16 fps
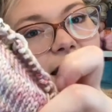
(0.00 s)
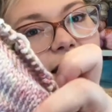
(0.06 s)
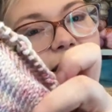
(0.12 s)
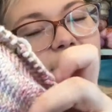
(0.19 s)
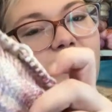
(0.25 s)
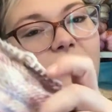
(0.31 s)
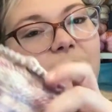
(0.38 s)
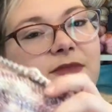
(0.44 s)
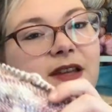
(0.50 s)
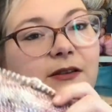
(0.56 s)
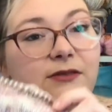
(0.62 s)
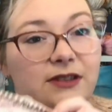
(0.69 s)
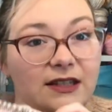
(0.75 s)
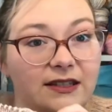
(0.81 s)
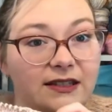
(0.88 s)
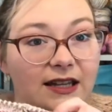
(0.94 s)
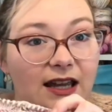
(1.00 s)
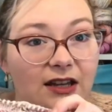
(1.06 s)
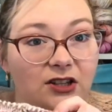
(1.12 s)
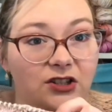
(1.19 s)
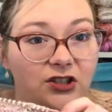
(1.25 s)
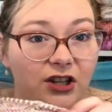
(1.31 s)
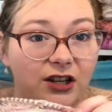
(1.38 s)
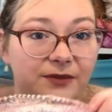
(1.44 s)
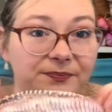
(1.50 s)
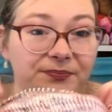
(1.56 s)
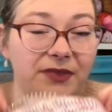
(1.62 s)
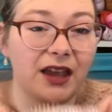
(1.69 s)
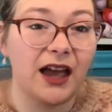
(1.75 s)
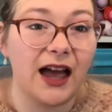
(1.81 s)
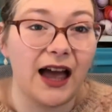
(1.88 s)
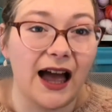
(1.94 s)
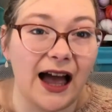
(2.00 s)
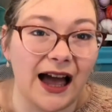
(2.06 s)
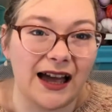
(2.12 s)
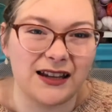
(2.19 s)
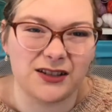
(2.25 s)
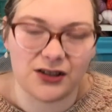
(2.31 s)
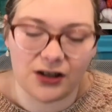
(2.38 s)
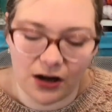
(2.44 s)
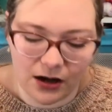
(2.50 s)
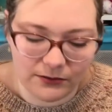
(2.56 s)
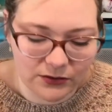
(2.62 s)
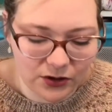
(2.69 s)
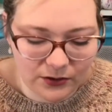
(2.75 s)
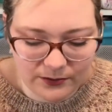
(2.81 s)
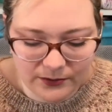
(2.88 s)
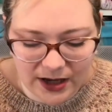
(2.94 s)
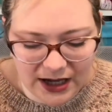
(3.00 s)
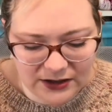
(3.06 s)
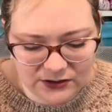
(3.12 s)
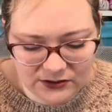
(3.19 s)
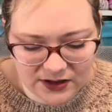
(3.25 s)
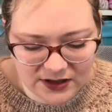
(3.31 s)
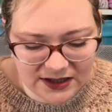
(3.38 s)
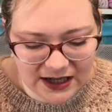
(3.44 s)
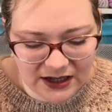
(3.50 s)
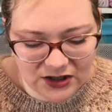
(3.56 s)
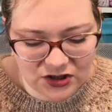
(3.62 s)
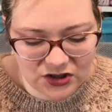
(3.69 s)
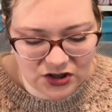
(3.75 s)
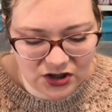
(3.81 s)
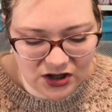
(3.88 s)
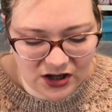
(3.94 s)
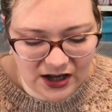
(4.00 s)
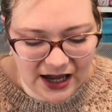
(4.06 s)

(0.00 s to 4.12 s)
it comes out with this texture, and I'm not mad on the texture,